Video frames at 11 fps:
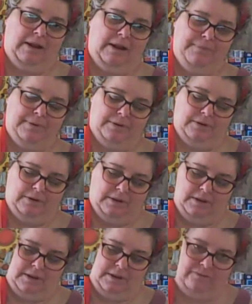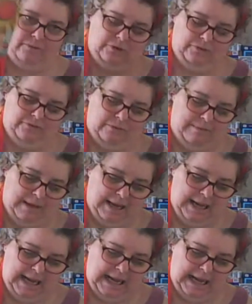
and the devil for money.